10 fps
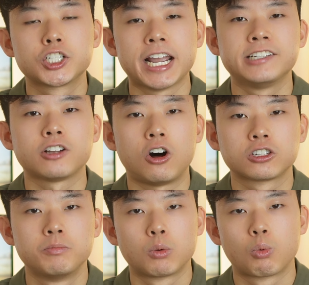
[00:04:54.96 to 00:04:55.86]
Chase
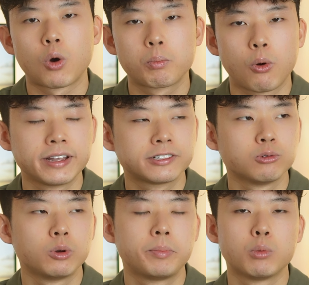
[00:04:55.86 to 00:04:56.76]
Ultimate Reward points
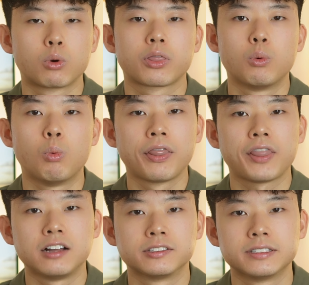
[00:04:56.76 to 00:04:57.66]
would be worth
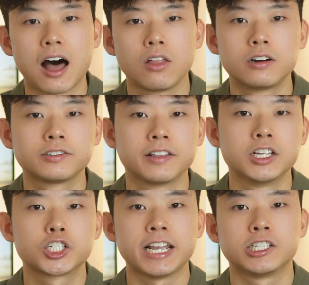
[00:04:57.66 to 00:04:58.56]
$1,000 in the
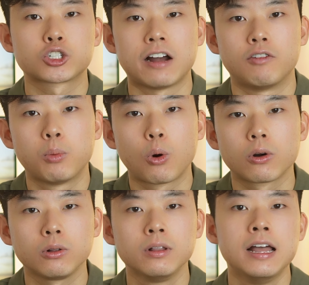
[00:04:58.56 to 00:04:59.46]
Chase Travel
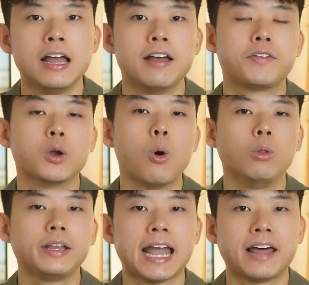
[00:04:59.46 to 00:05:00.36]
Portal if you
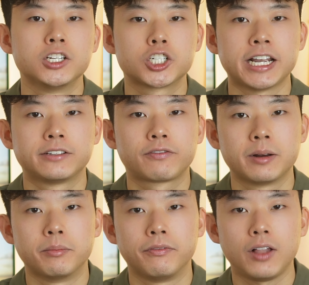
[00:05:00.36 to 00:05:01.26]
only had the Chase
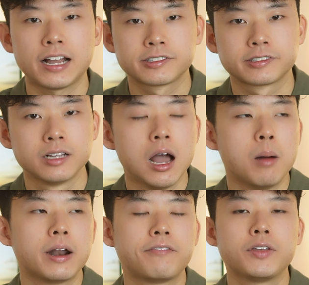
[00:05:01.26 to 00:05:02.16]
Freedom Flex.
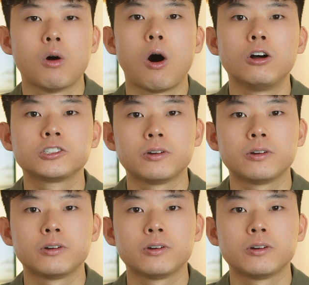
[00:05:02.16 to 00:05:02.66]
But if you also